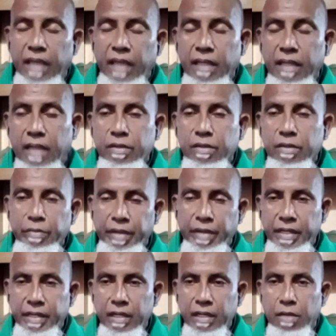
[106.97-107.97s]
that
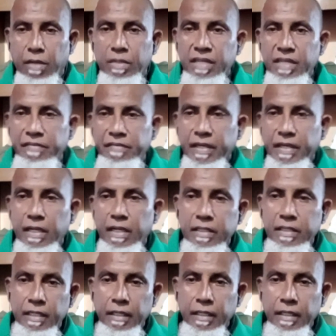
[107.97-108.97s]
created our
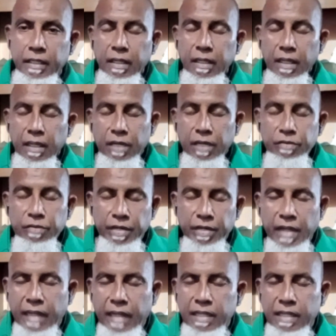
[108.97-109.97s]
difficulty in
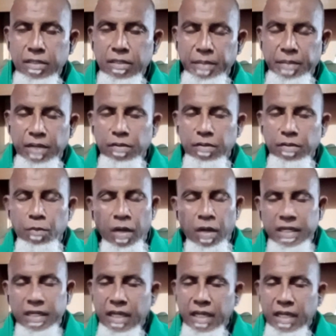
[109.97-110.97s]
Trinidad and Tobago.
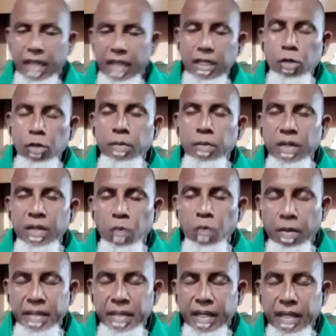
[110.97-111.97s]
One, it had the global
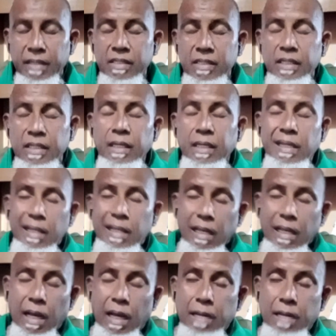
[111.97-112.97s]
warming, and
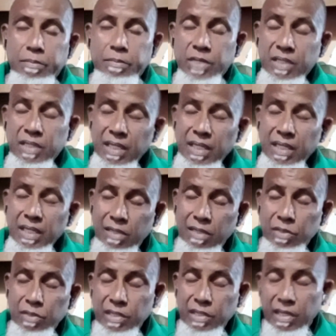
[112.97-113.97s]
you're seeing it
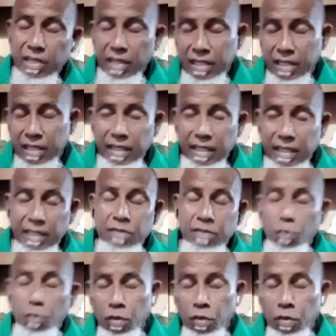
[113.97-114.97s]
going to escalate
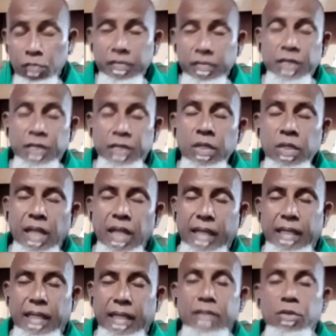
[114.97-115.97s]
all over the world.
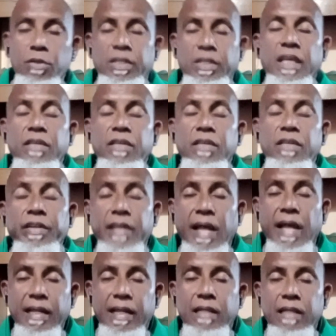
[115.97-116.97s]
And I do think
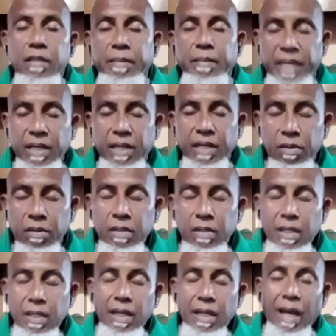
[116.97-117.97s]
Trinidad and Tobago
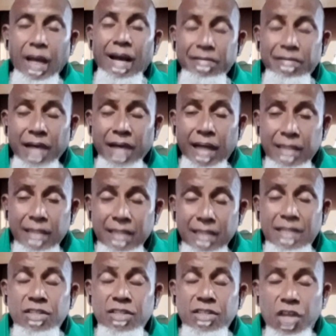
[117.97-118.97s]
have had a
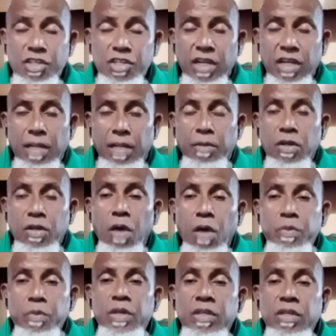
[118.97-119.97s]
discussion about how
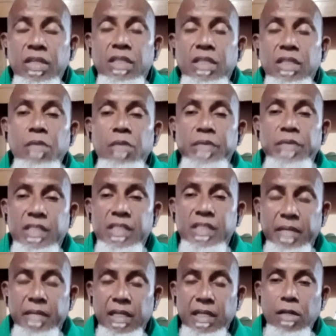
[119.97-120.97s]
we're going to deal with
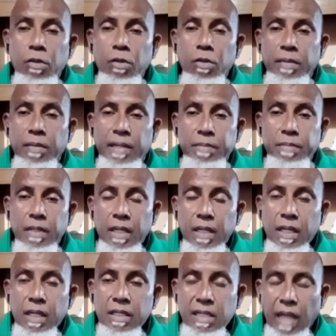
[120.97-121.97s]
some of the global
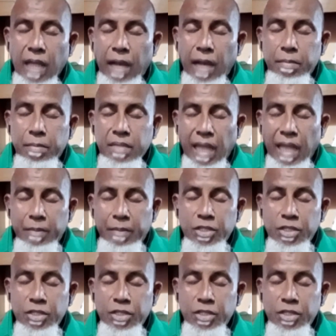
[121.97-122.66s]
climate